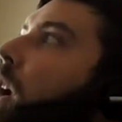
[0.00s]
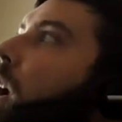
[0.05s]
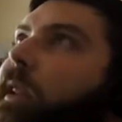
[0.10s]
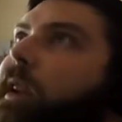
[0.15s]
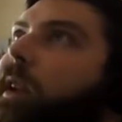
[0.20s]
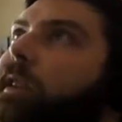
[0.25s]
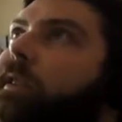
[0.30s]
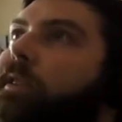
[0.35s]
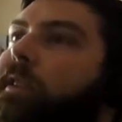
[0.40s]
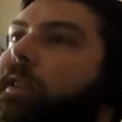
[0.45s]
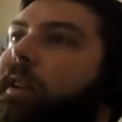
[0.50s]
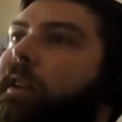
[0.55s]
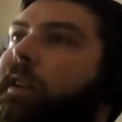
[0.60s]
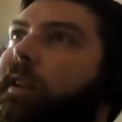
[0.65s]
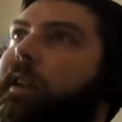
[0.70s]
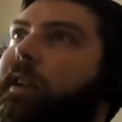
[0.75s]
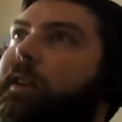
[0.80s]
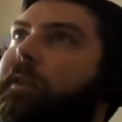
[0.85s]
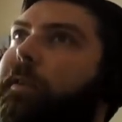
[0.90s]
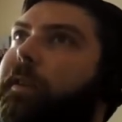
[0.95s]
Let's see.
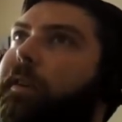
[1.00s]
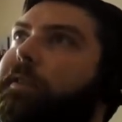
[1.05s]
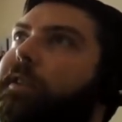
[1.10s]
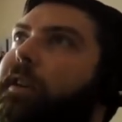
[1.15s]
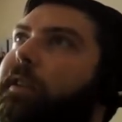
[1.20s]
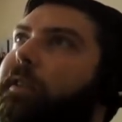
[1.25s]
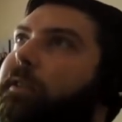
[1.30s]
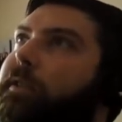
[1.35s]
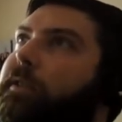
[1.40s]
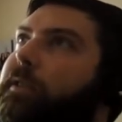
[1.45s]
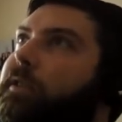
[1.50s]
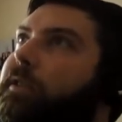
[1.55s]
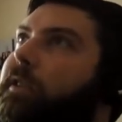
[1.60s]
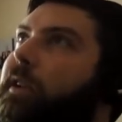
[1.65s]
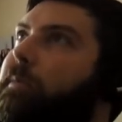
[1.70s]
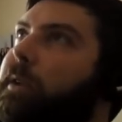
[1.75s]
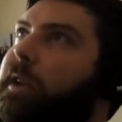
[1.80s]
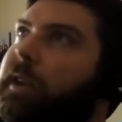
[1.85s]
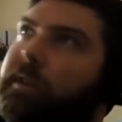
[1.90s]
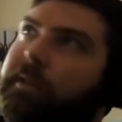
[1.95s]
As far as other tools, I
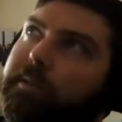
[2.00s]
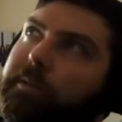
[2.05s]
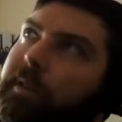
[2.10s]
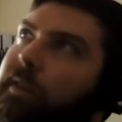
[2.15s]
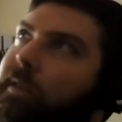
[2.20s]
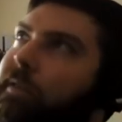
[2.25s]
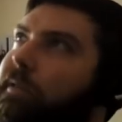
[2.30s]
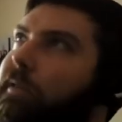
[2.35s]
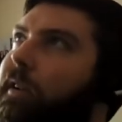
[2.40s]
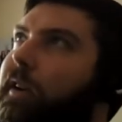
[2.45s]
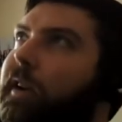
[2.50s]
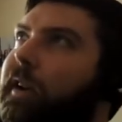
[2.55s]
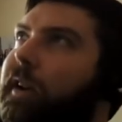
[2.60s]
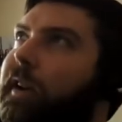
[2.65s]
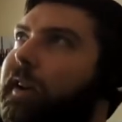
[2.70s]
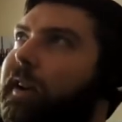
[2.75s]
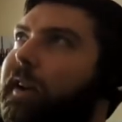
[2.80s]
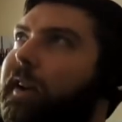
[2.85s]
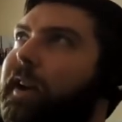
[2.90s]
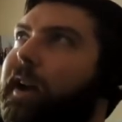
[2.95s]
mean, well,
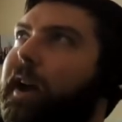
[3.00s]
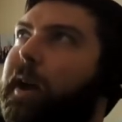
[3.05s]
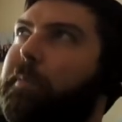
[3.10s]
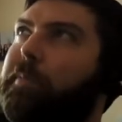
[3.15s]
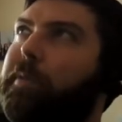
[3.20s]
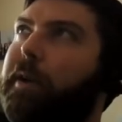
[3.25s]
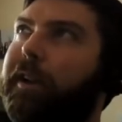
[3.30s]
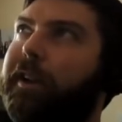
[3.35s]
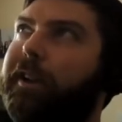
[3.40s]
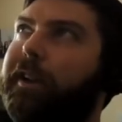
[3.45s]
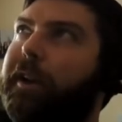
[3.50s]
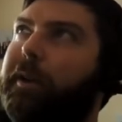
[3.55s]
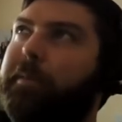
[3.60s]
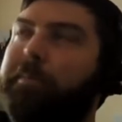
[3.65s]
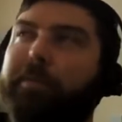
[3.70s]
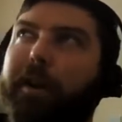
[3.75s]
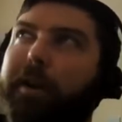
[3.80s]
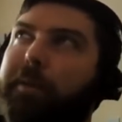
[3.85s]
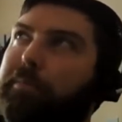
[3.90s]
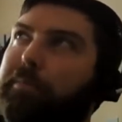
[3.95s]
I probably I'm
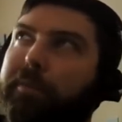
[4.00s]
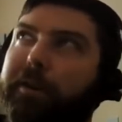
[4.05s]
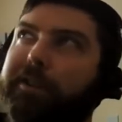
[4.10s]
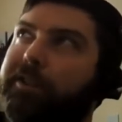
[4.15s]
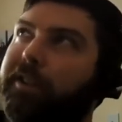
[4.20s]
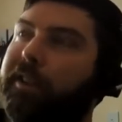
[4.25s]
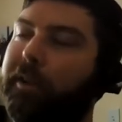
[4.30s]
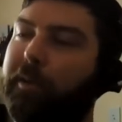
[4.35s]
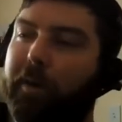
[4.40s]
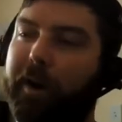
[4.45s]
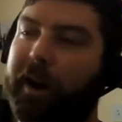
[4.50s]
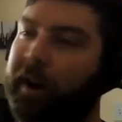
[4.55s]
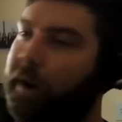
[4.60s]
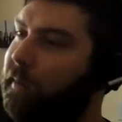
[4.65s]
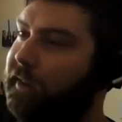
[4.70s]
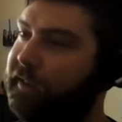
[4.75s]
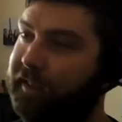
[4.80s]
probably preaching the choir by